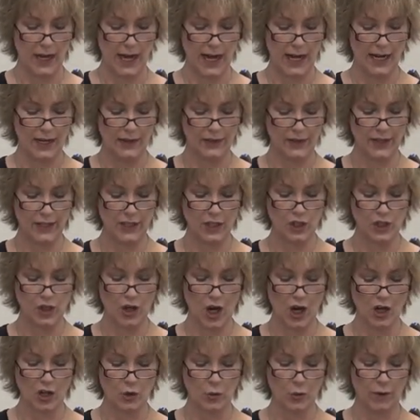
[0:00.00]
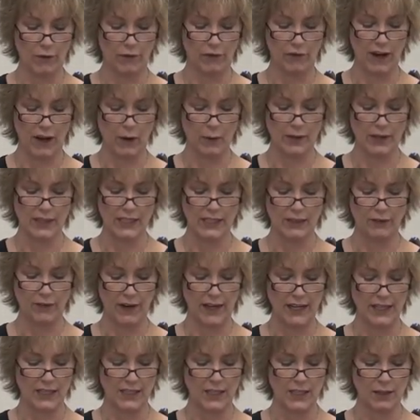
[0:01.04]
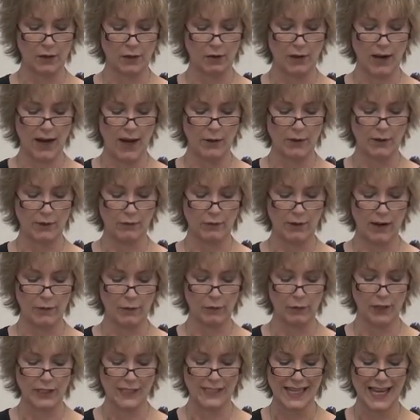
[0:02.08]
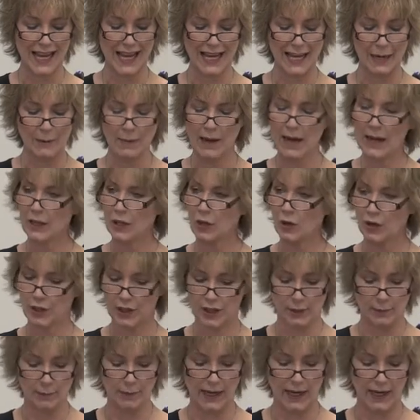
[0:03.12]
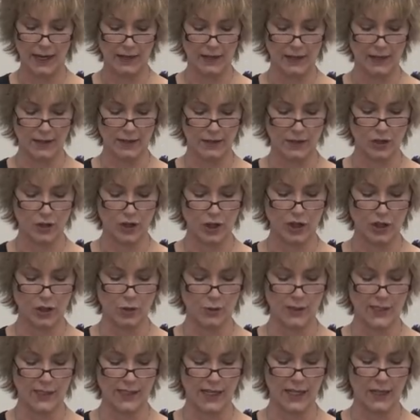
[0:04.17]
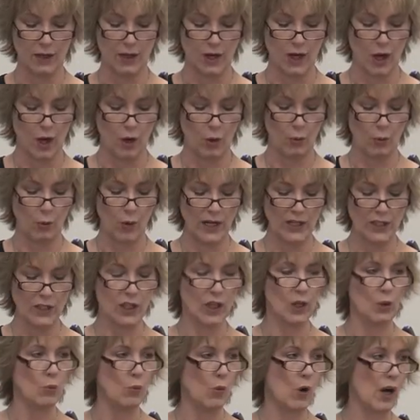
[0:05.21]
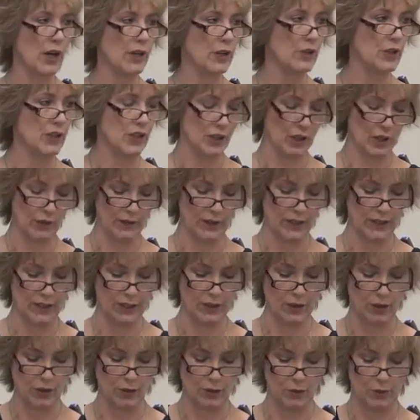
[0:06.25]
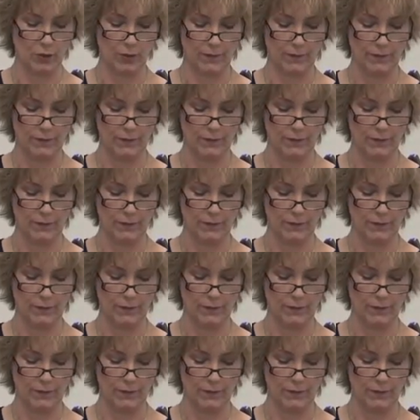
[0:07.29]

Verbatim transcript: And at this, Joshua fell with his face to the ground in reverence. I am at your command, Joshua said. What do you want your servant to do?